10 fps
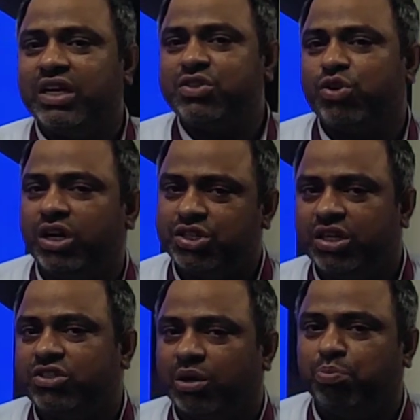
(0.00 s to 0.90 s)
the installation
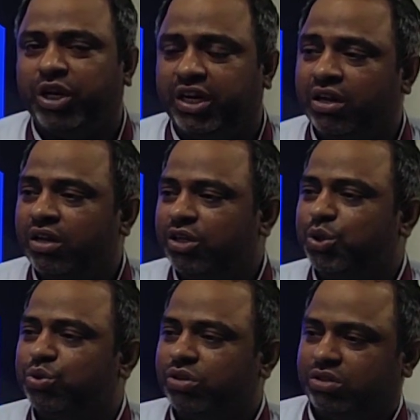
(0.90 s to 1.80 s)
is complete,
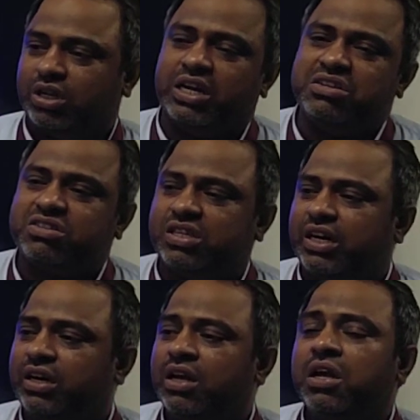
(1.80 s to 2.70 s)
you can
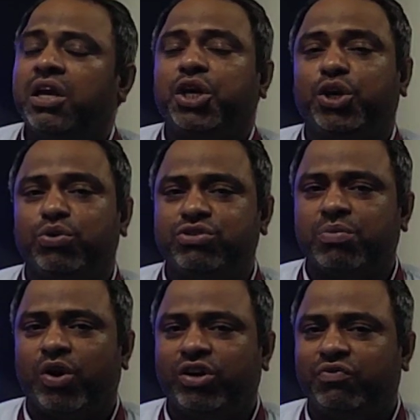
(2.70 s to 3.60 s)
send huge
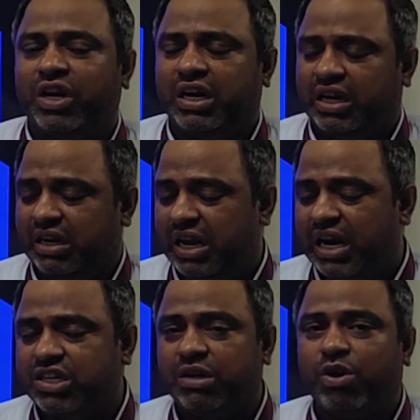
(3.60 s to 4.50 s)
amount of data,
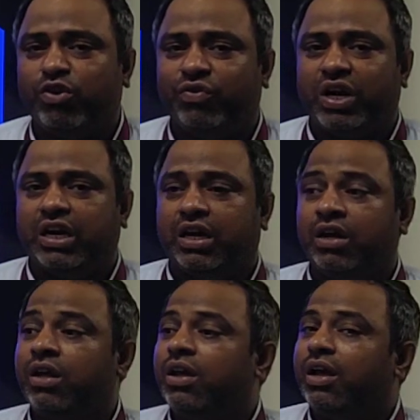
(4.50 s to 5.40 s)
larger amount of
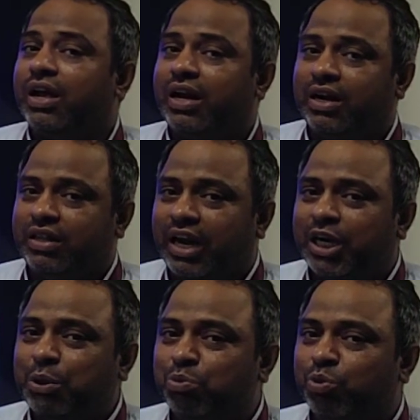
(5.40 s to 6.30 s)
data. At
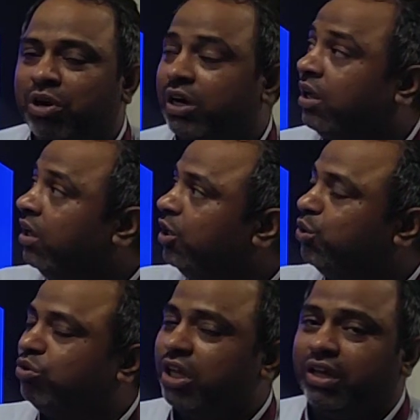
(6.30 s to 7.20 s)
that moment,
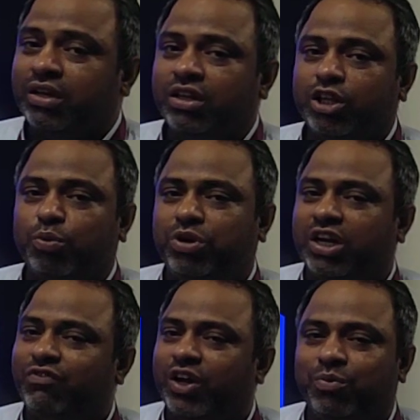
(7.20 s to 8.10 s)
you think the
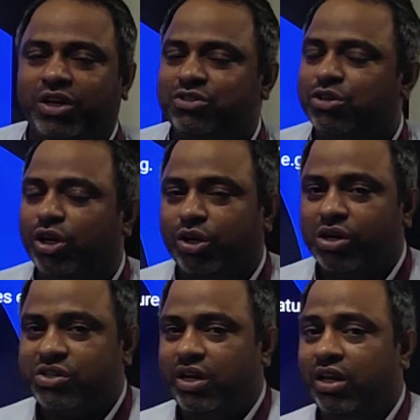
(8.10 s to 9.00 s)
optical fiber is not
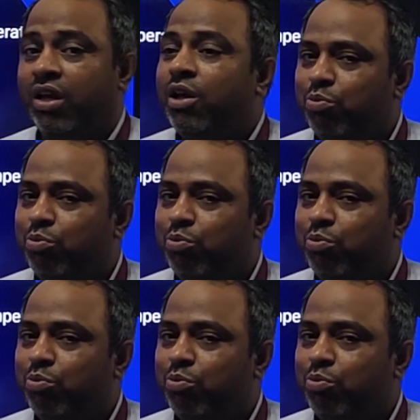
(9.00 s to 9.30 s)
costly,